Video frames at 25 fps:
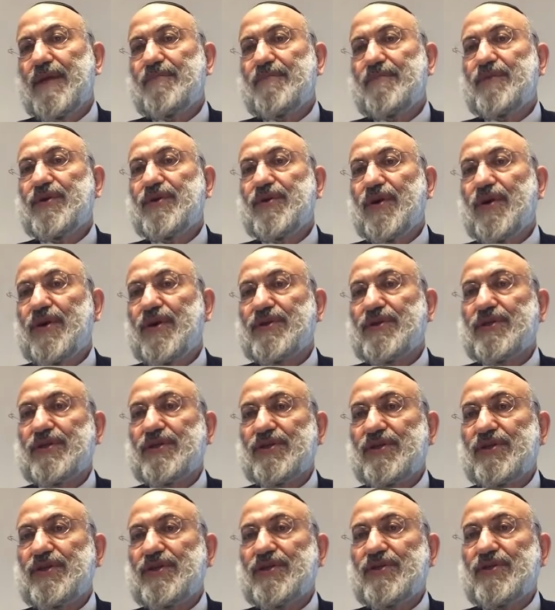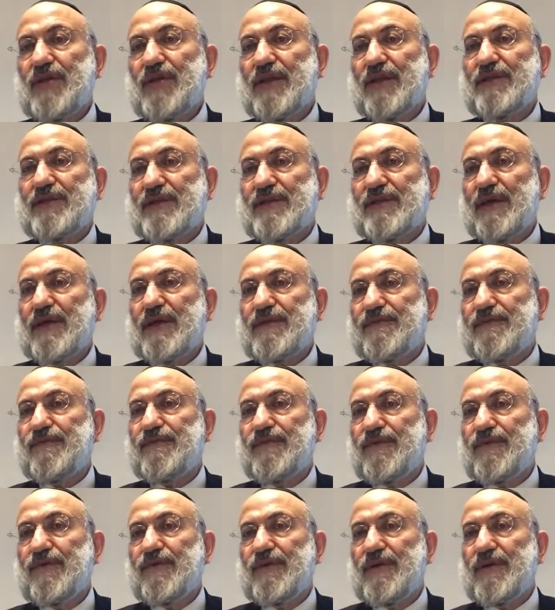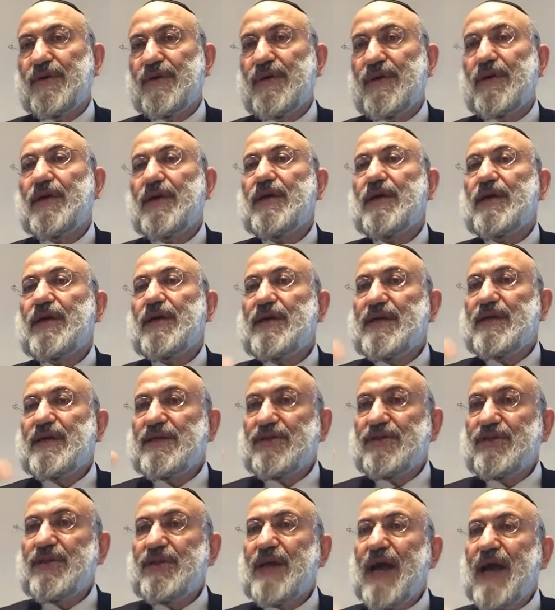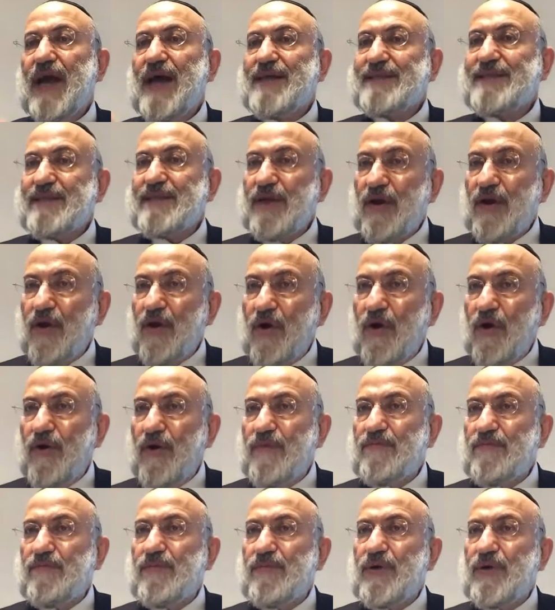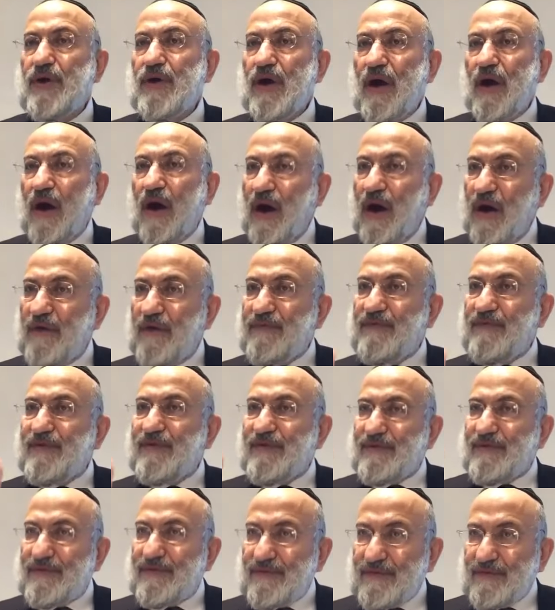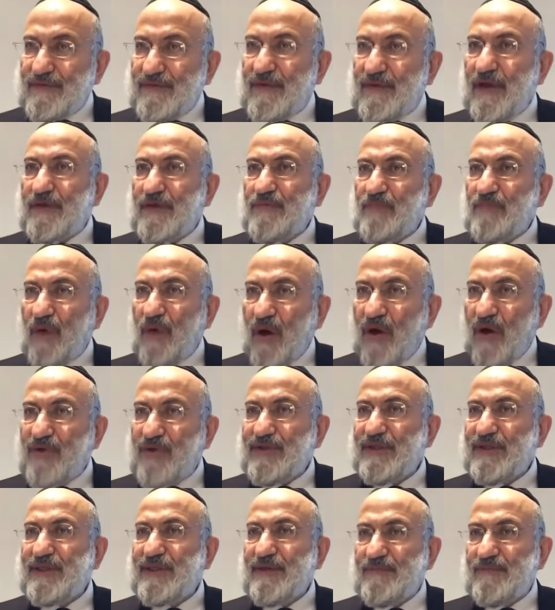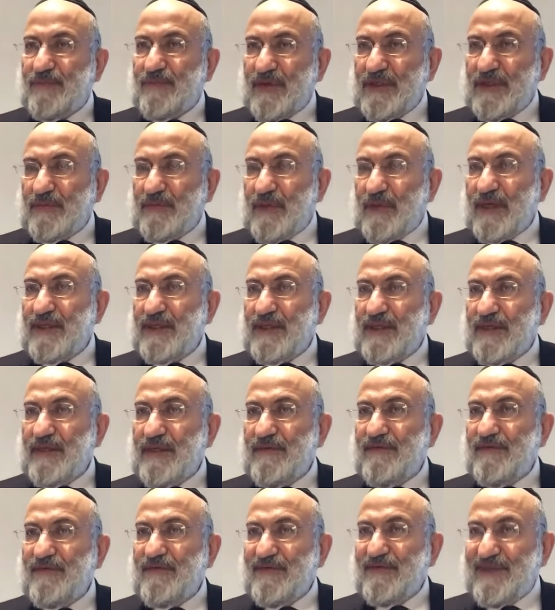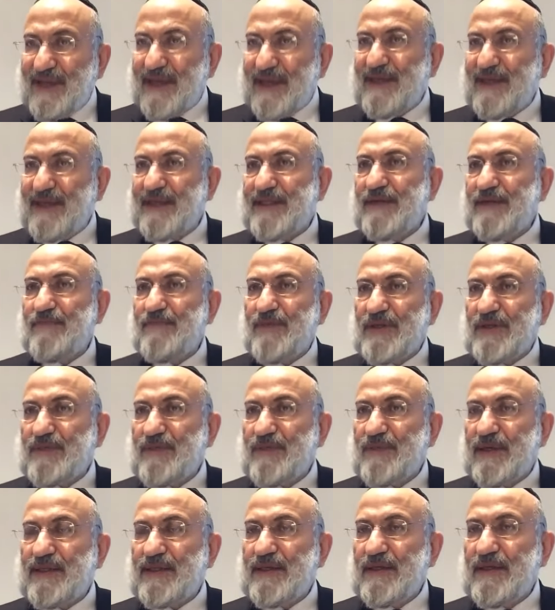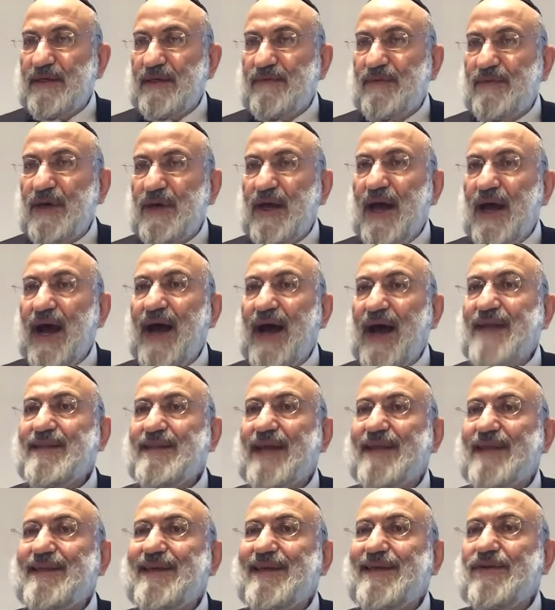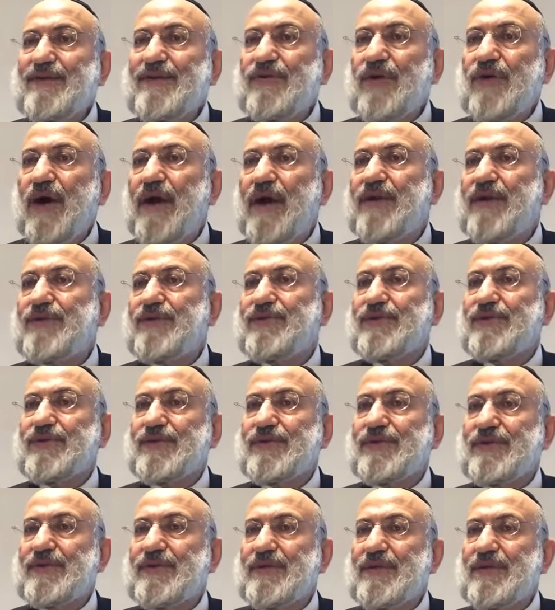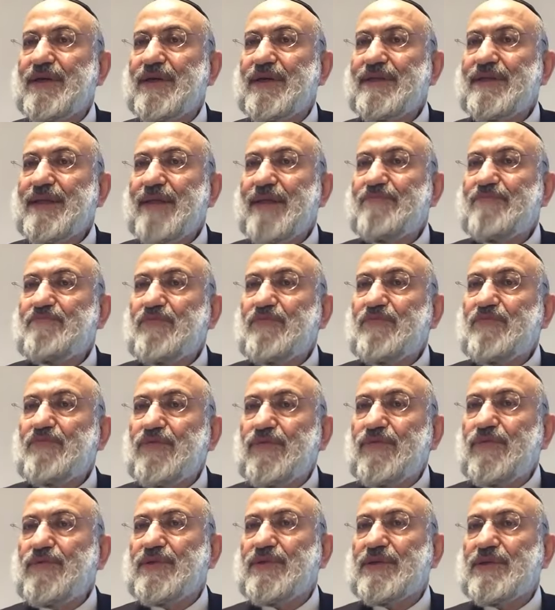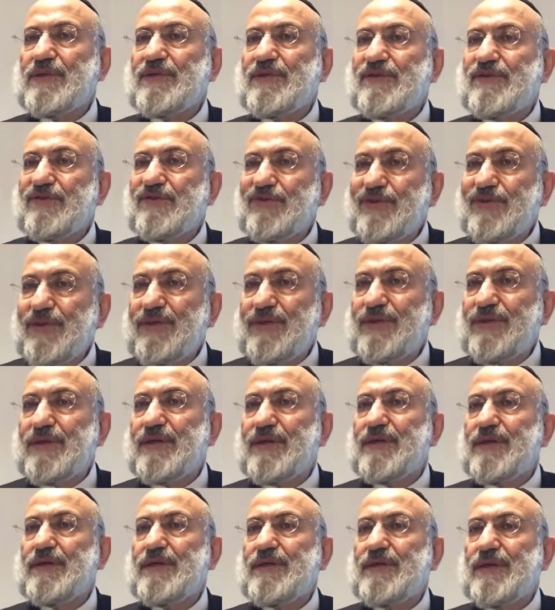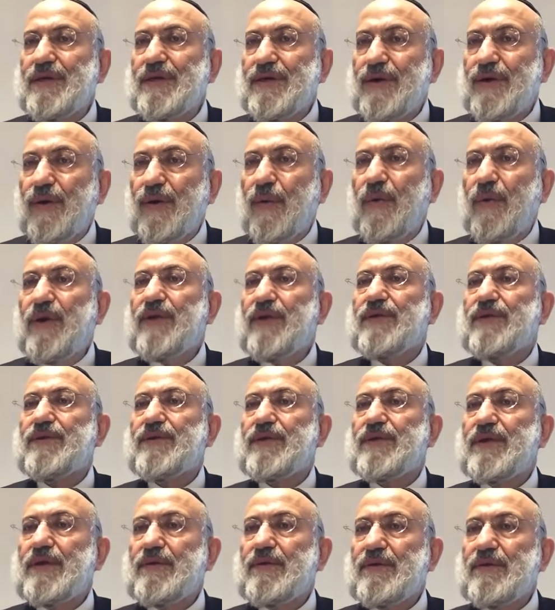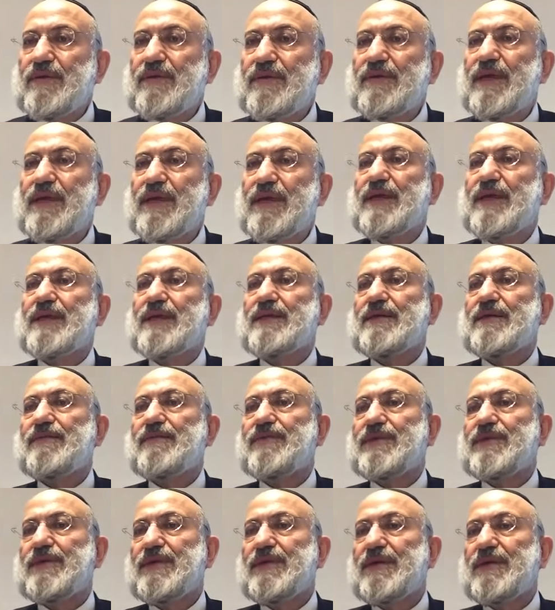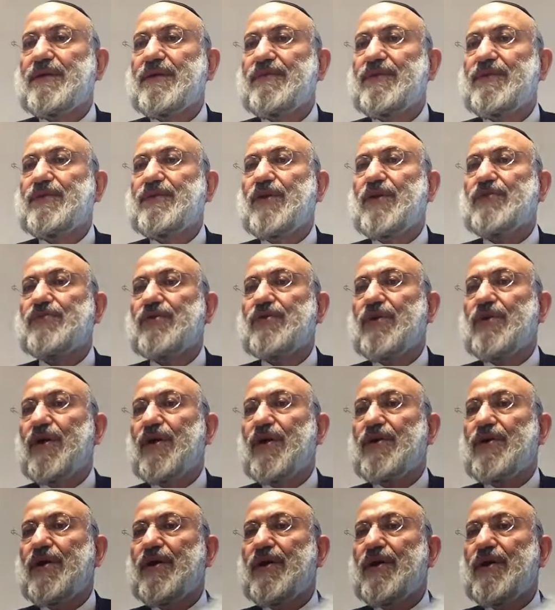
because she's not grateful, she has a home of not positive perspective, negative perspective, and that encourages, that produces children with negativity, with Lashon Hara.